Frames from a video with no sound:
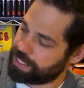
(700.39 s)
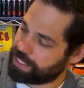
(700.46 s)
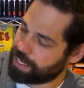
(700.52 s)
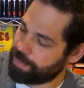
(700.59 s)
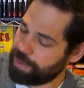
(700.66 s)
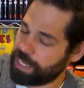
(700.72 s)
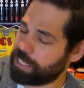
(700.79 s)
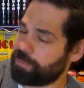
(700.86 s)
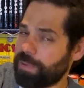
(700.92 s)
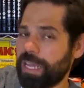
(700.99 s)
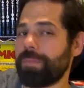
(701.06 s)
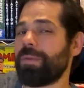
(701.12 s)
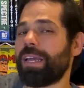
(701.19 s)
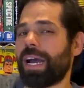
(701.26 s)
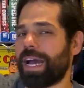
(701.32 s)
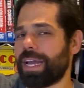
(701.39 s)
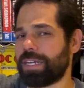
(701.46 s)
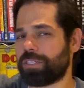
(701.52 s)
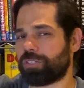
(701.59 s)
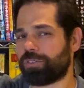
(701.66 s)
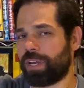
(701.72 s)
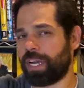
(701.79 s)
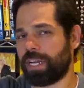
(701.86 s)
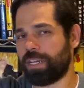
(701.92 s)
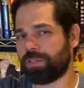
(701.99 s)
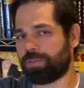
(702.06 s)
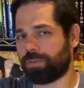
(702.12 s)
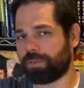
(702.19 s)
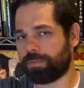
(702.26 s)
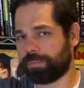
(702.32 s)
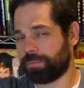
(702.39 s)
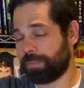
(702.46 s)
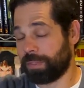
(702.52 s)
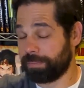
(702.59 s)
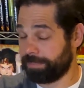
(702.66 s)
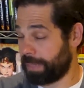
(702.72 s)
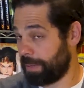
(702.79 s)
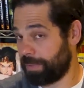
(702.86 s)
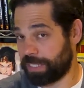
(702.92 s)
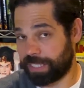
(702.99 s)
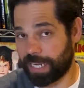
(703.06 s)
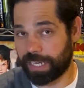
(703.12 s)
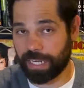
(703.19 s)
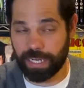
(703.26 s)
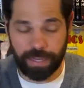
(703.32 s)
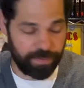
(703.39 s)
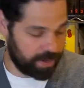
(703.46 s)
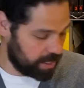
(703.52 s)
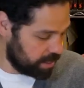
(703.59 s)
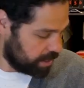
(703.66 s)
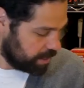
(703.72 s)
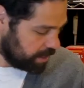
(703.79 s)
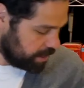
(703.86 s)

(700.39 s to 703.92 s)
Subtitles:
Some of these may be highest graded or maybe second even.